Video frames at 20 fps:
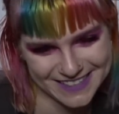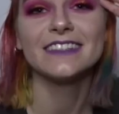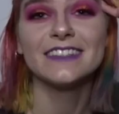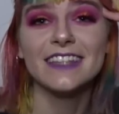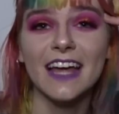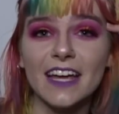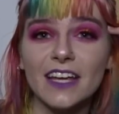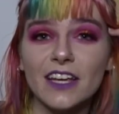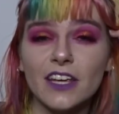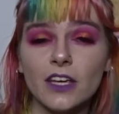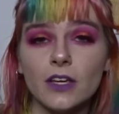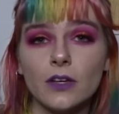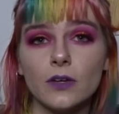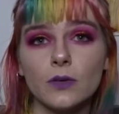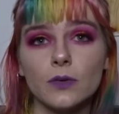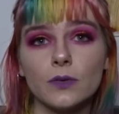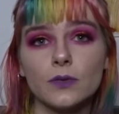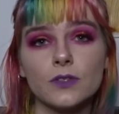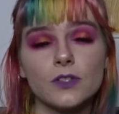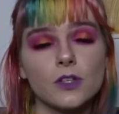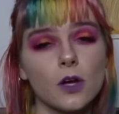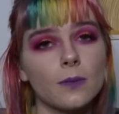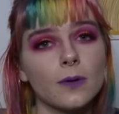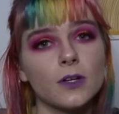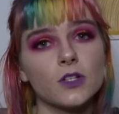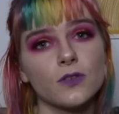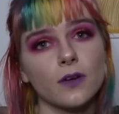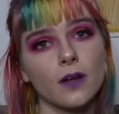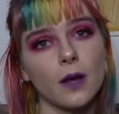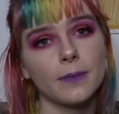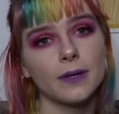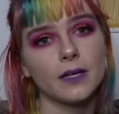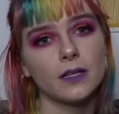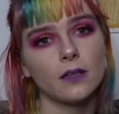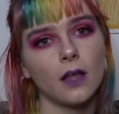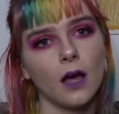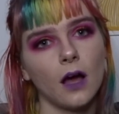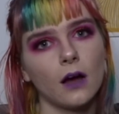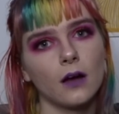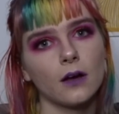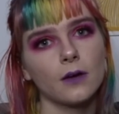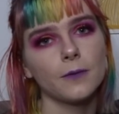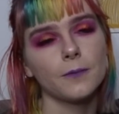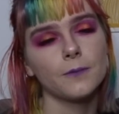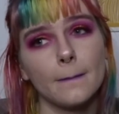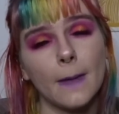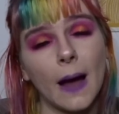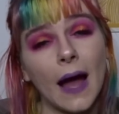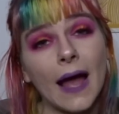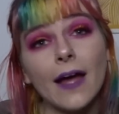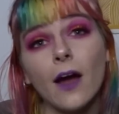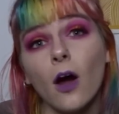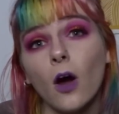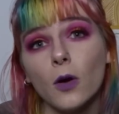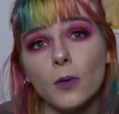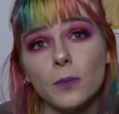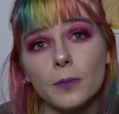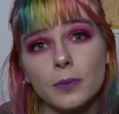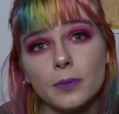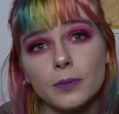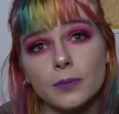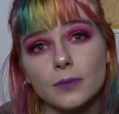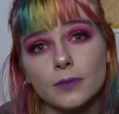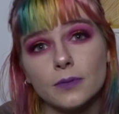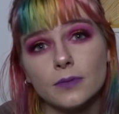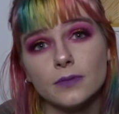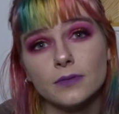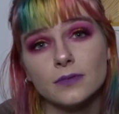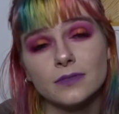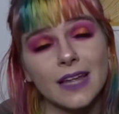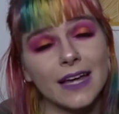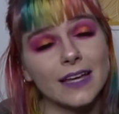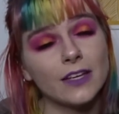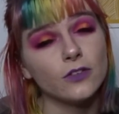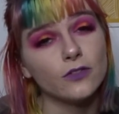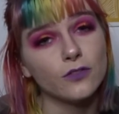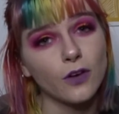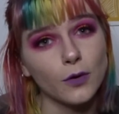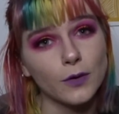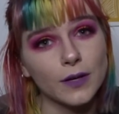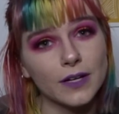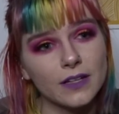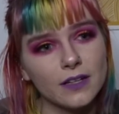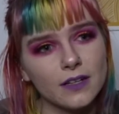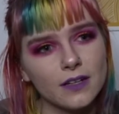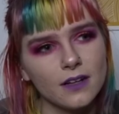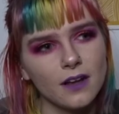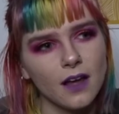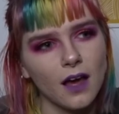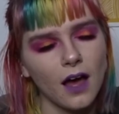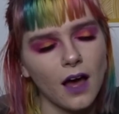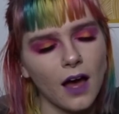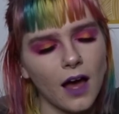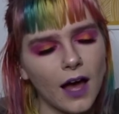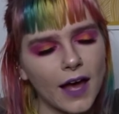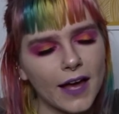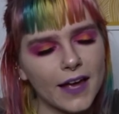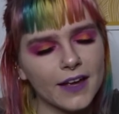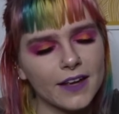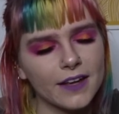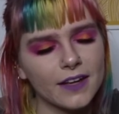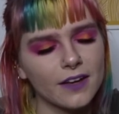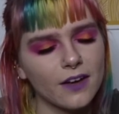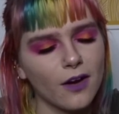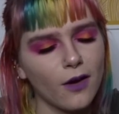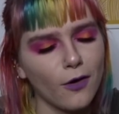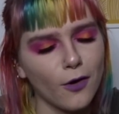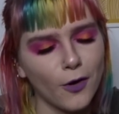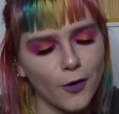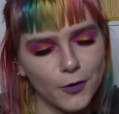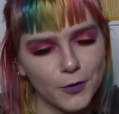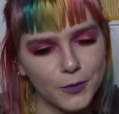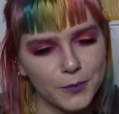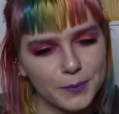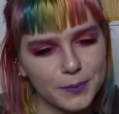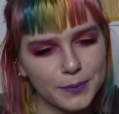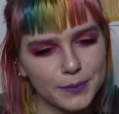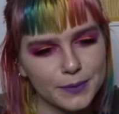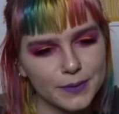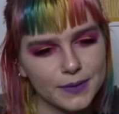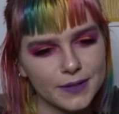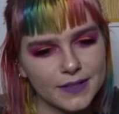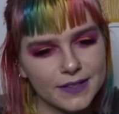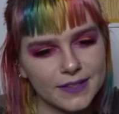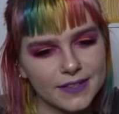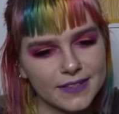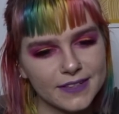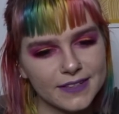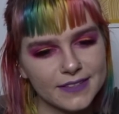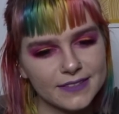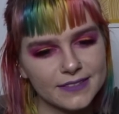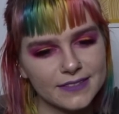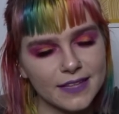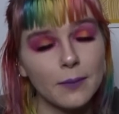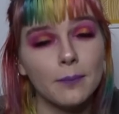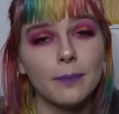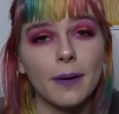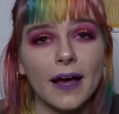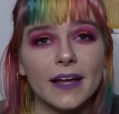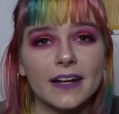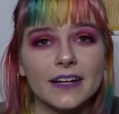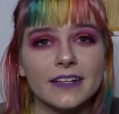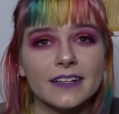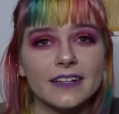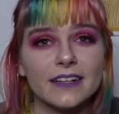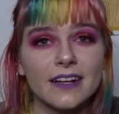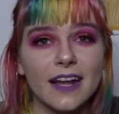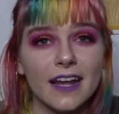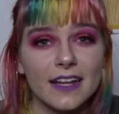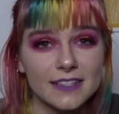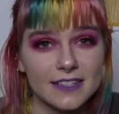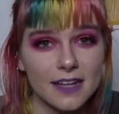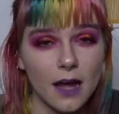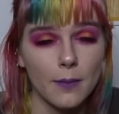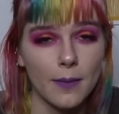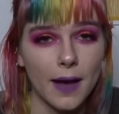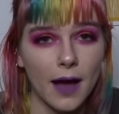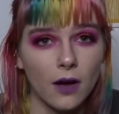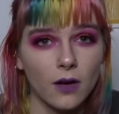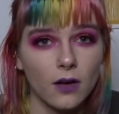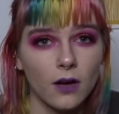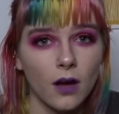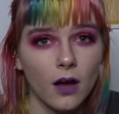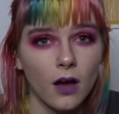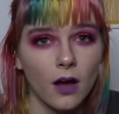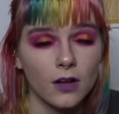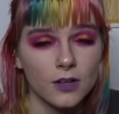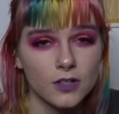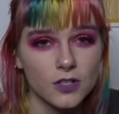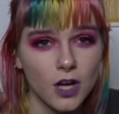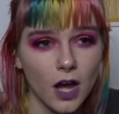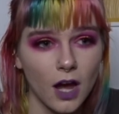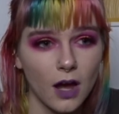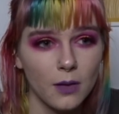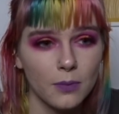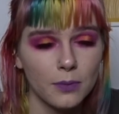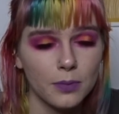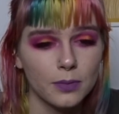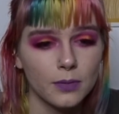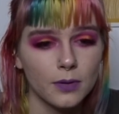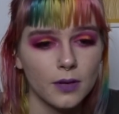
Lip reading: Thank you so much for coming along. I hope that you voted. I hope that Biden has come out on top,